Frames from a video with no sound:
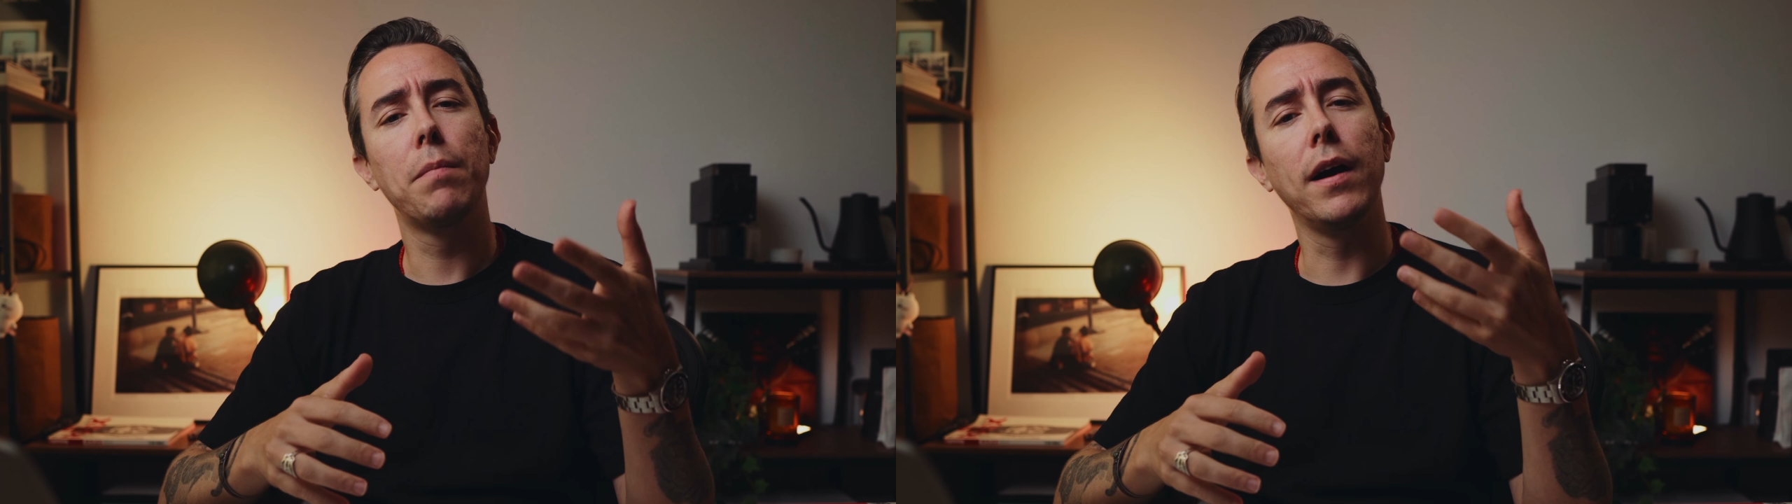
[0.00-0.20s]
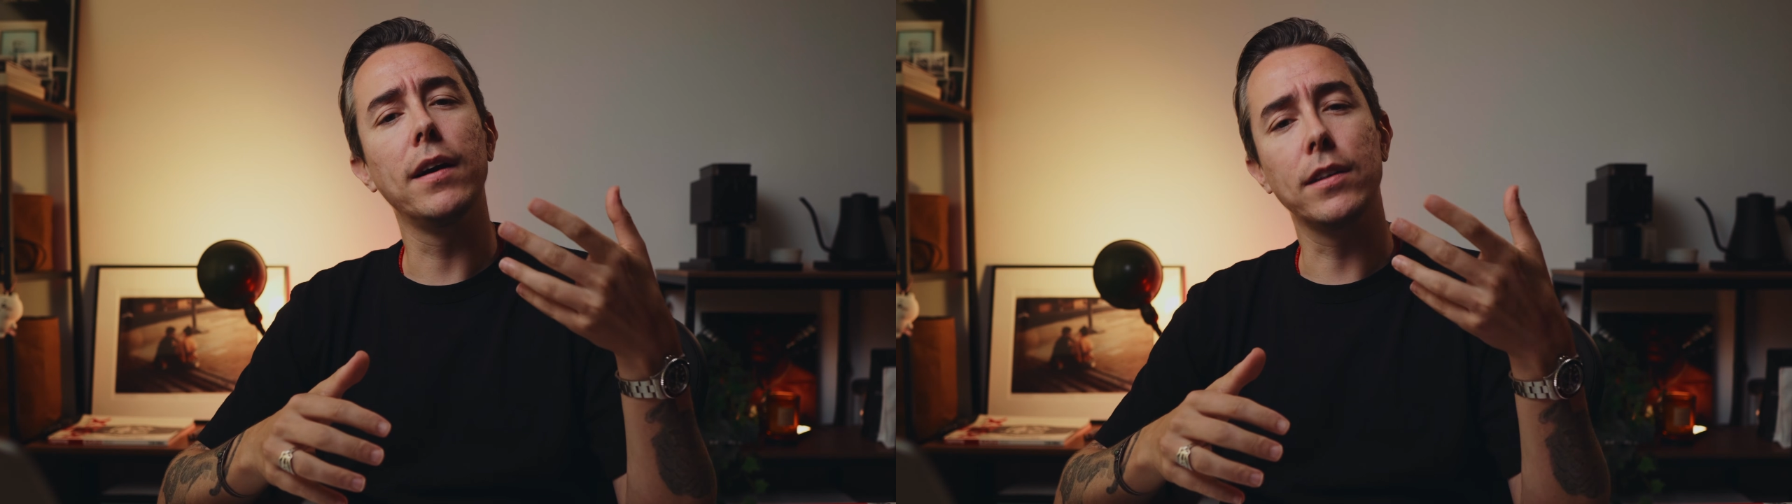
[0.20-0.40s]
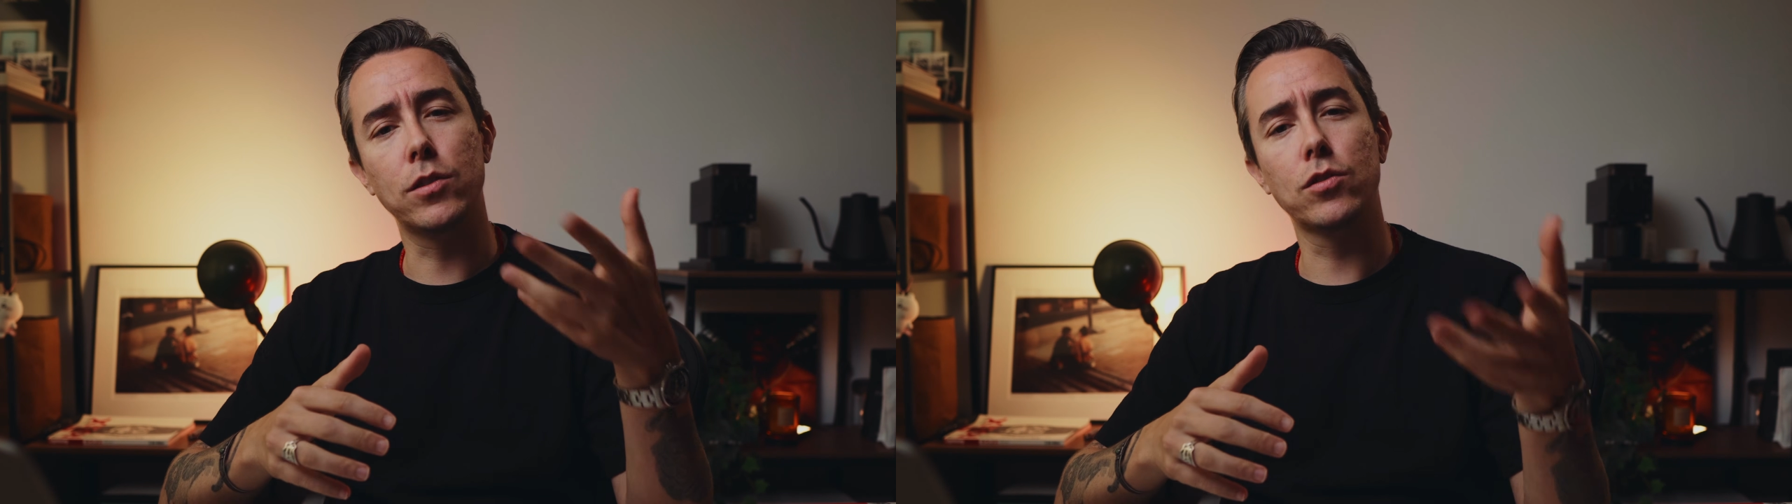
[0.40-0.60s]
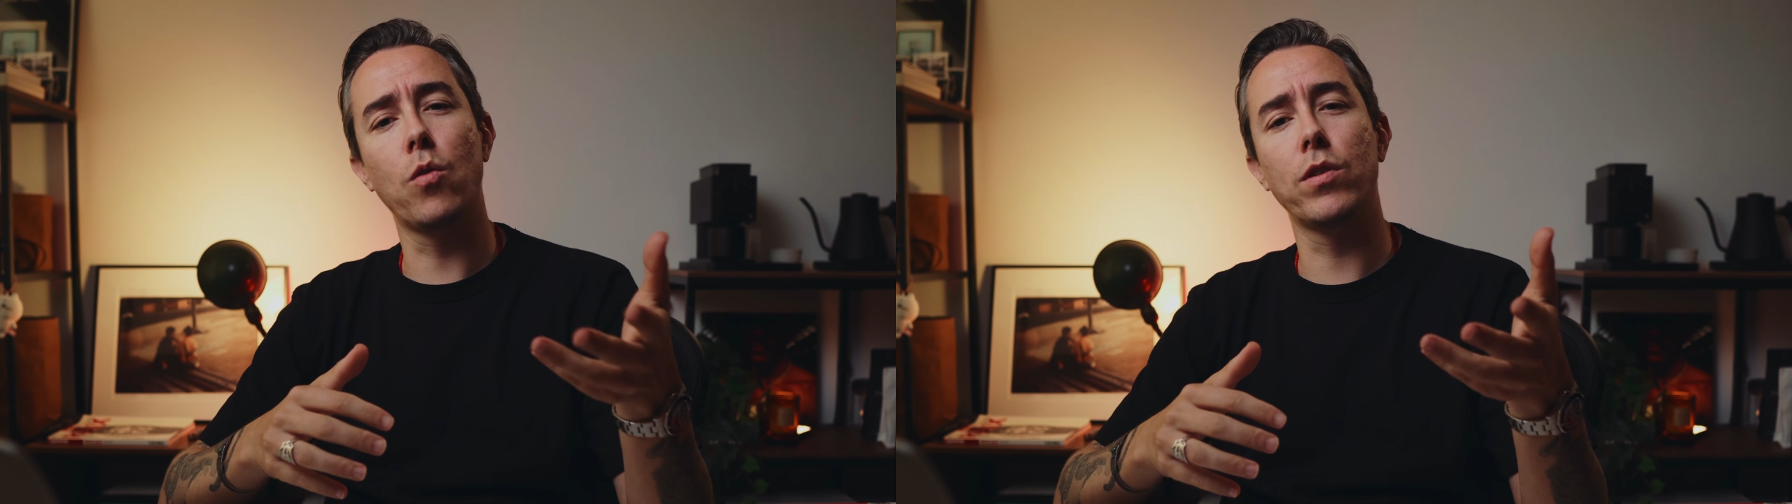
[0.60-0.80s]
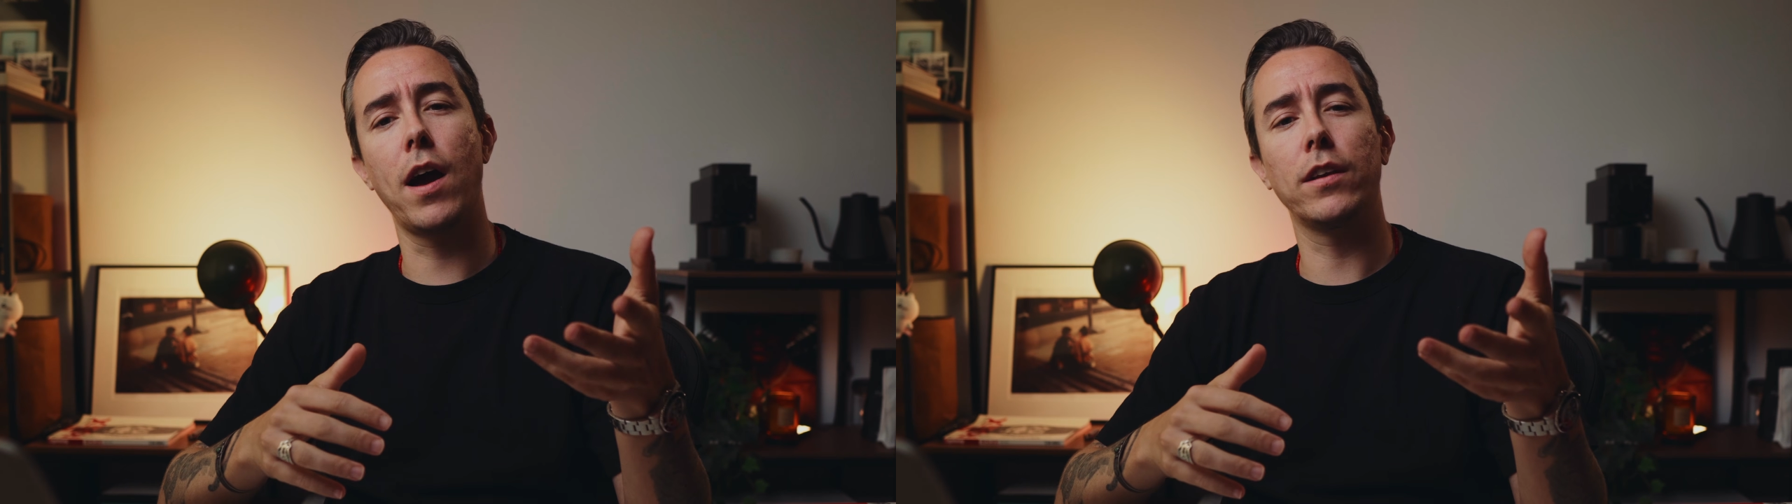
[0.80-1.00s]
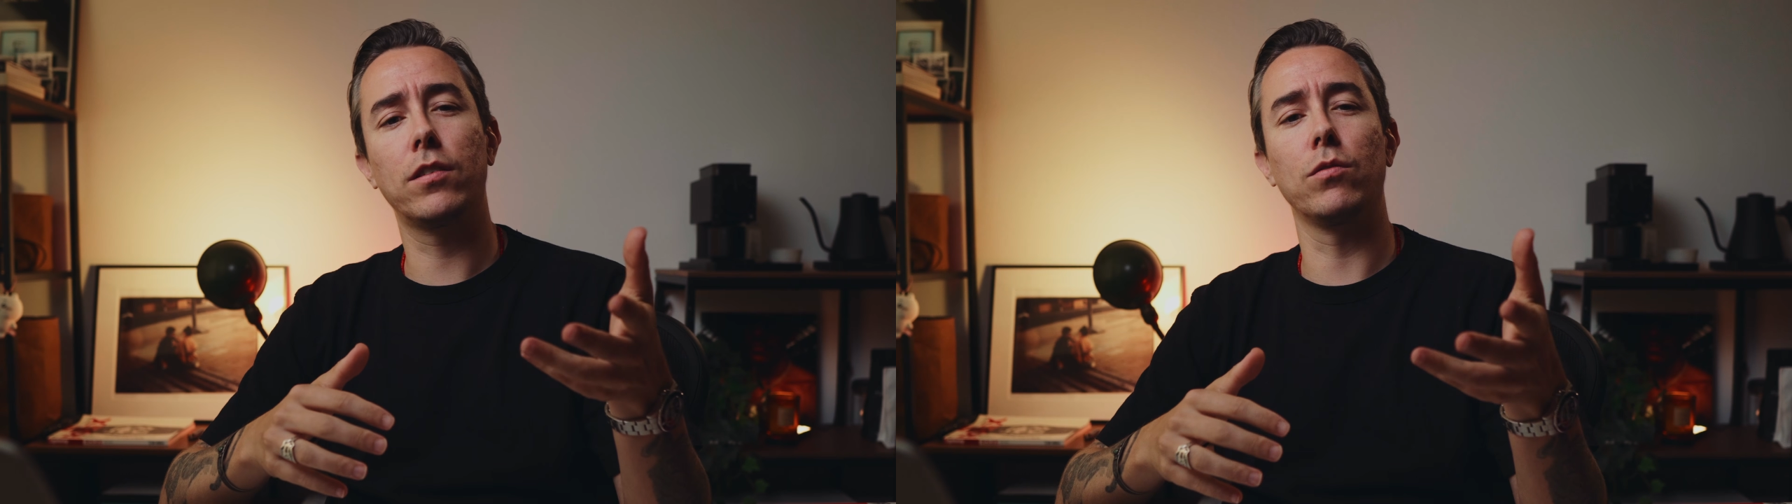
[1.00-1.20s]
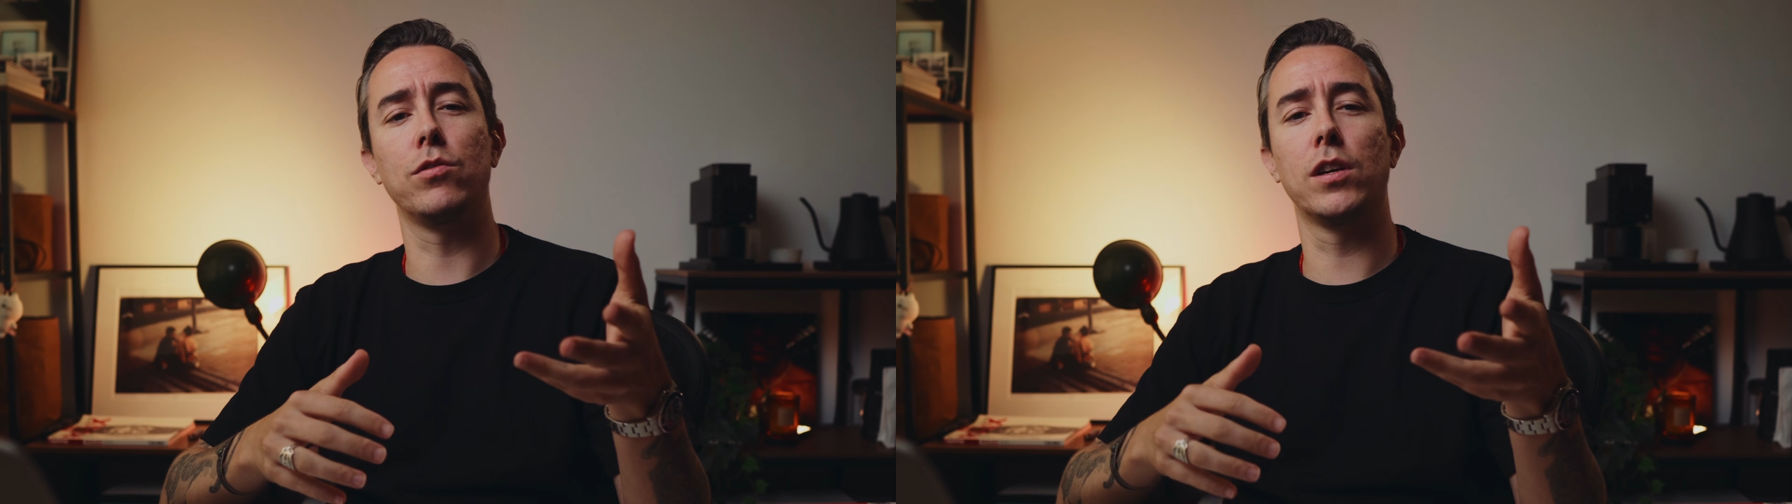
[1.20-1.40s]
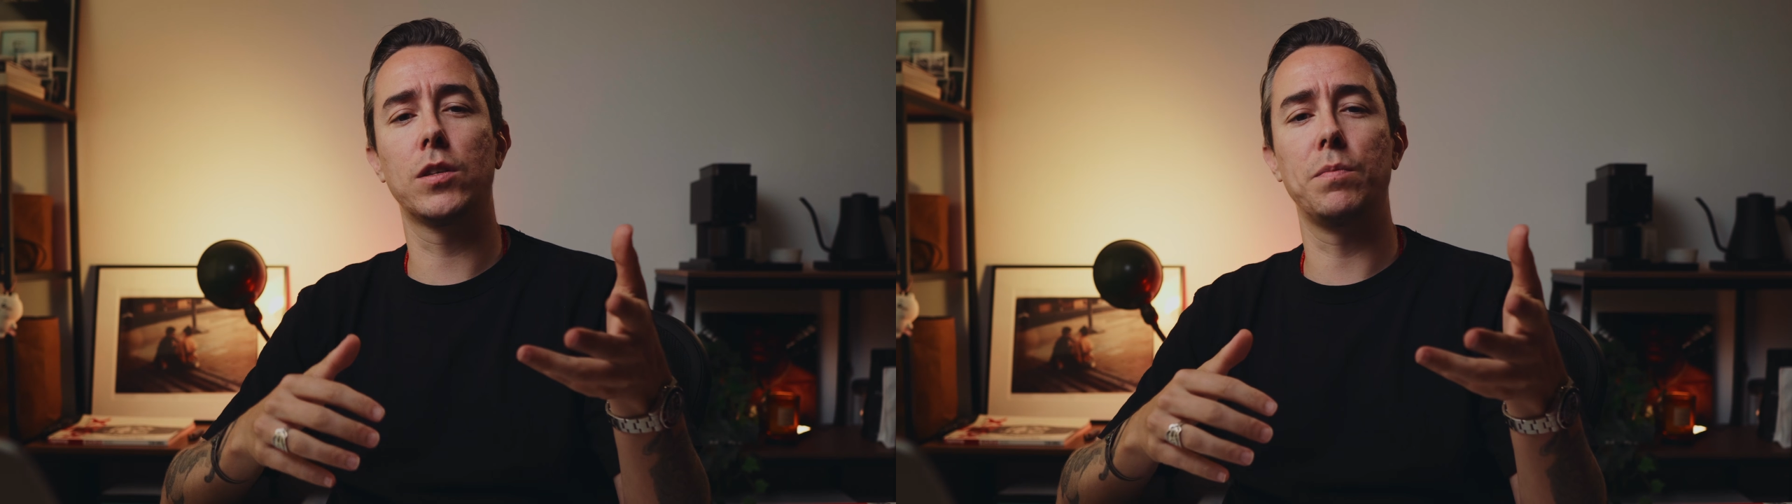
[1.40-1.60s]
but it's so nice to
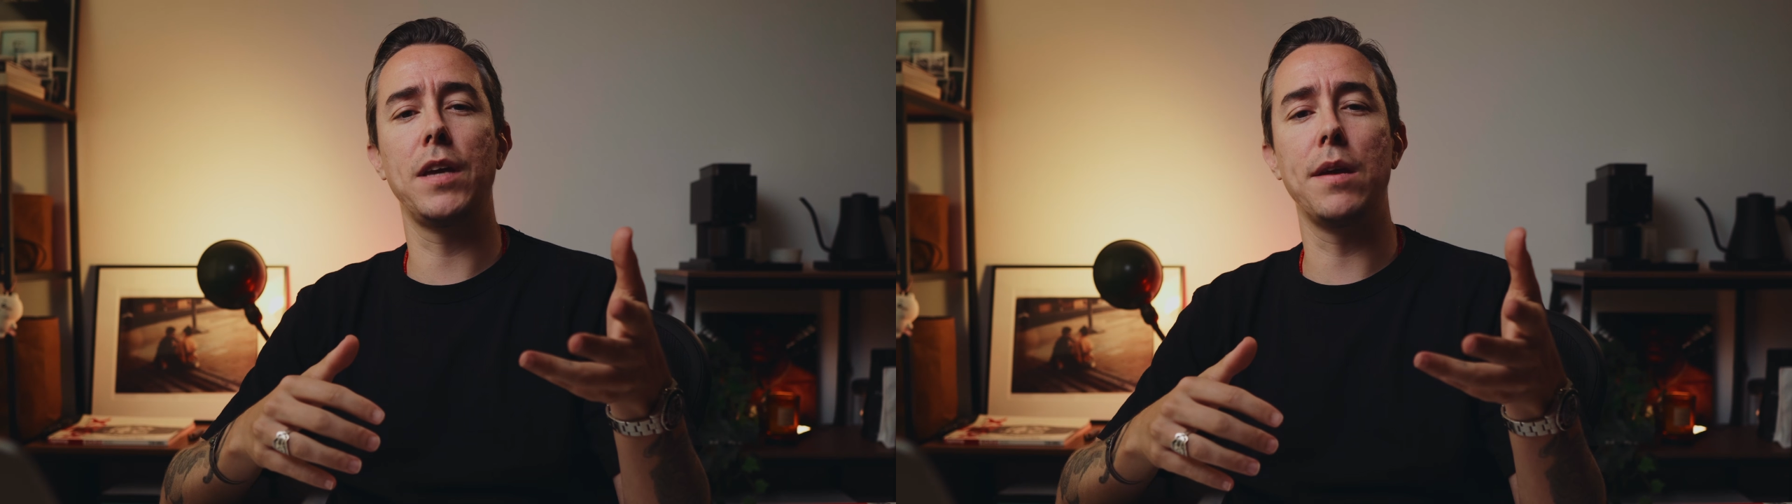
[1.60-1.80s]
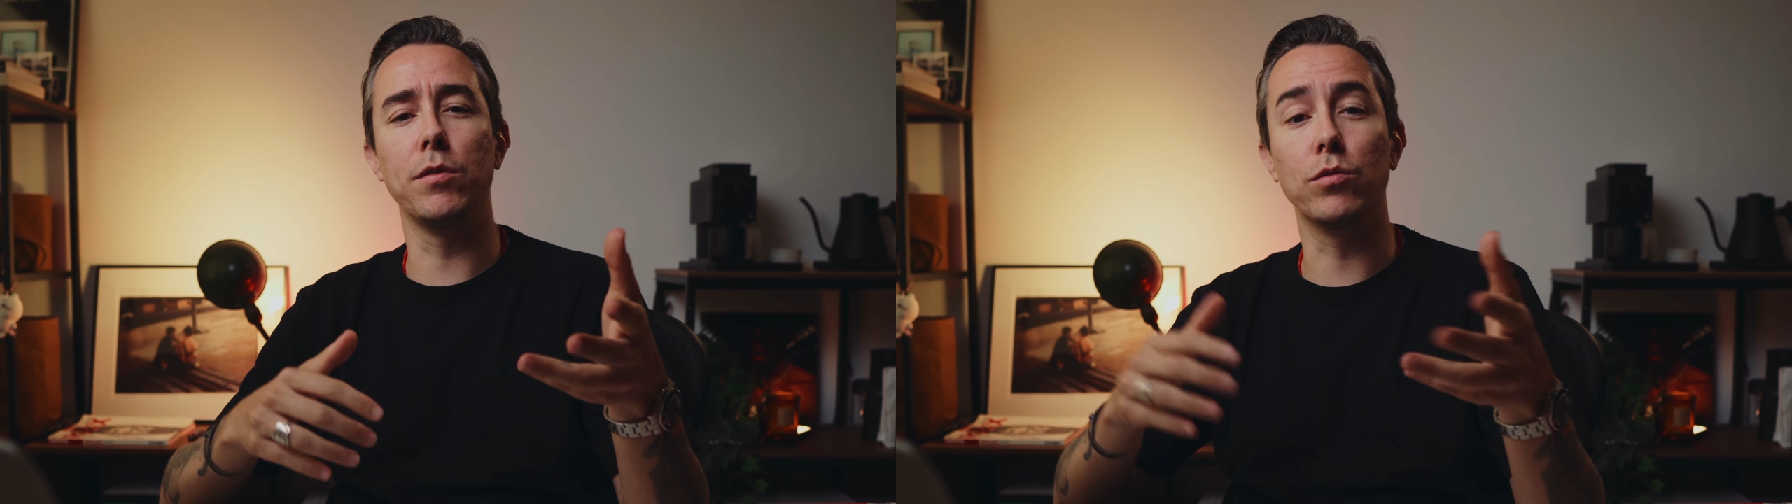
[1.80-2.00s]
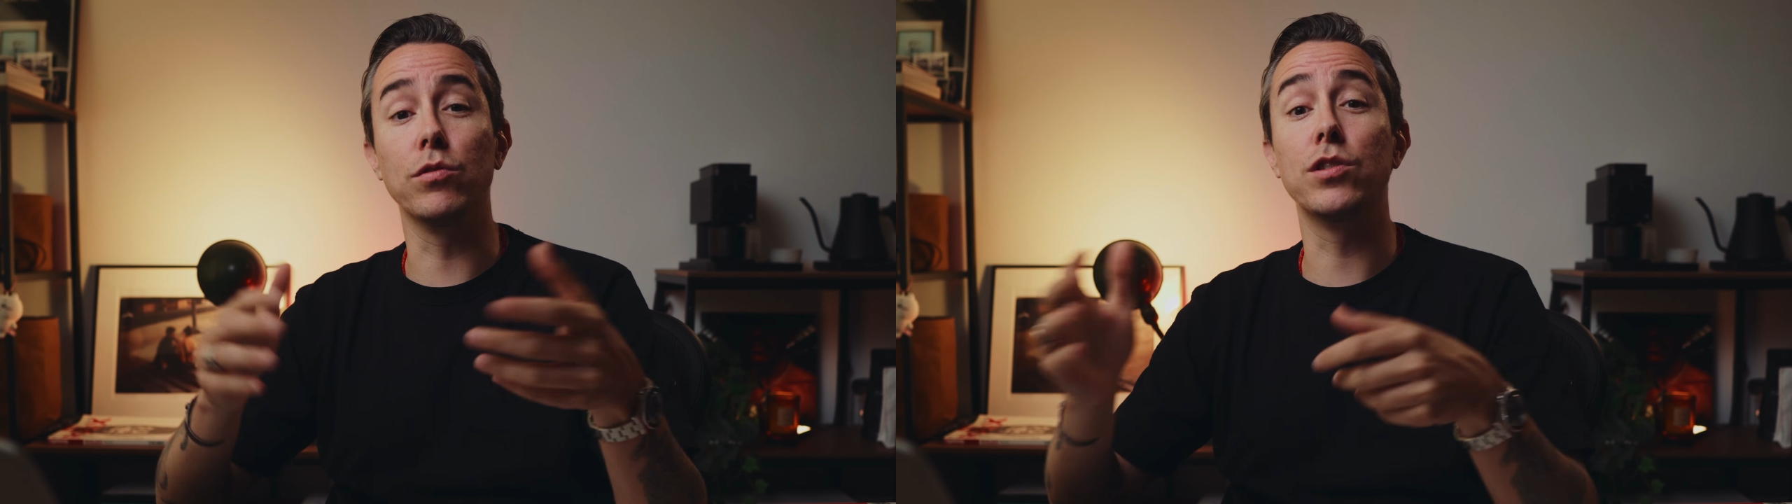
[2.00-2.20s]
just be able to